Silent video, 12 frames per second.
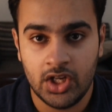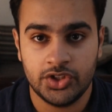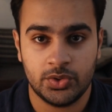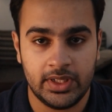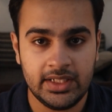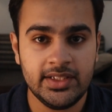
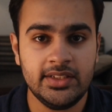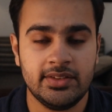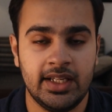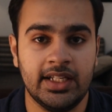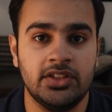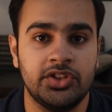So in this
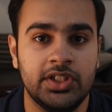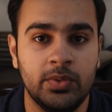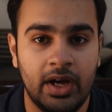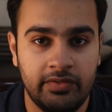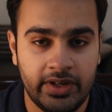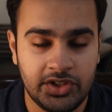case,
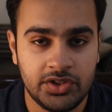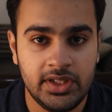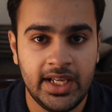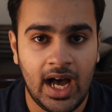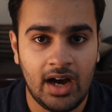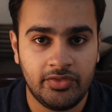you
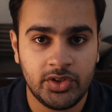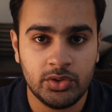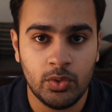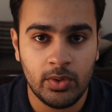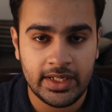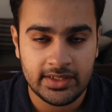eventually have to
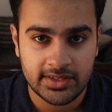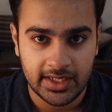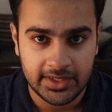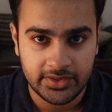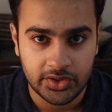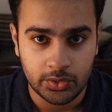go
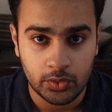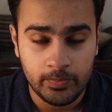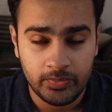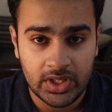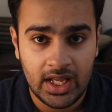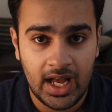inside the
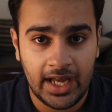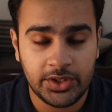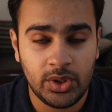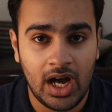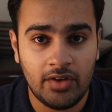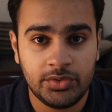room and
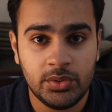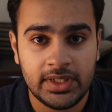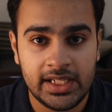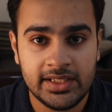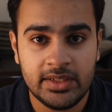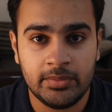you have to
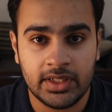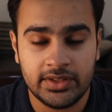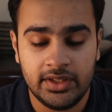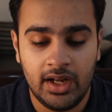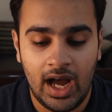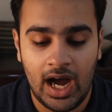tell the
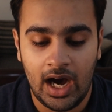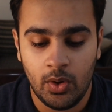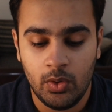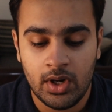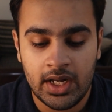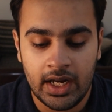mother how